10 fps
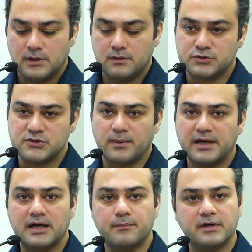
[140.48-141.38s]
which is
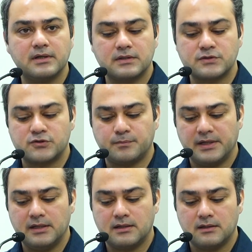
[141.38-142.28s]
why I'm here to
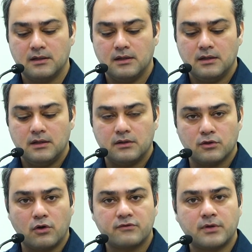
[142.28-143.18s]
speak
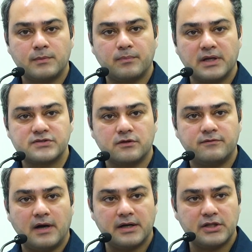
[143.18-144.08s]
not from a place
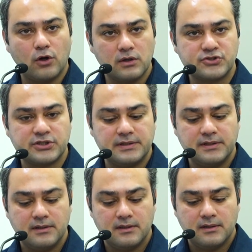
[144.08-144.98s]
of ideology,
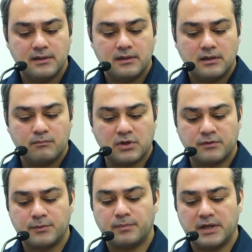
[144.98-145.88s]
but
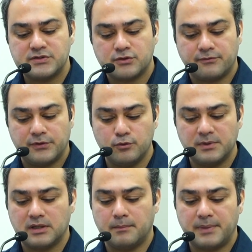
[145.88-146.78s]
from a place of
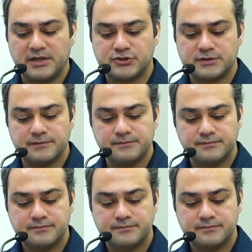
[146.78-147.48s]
human compassion.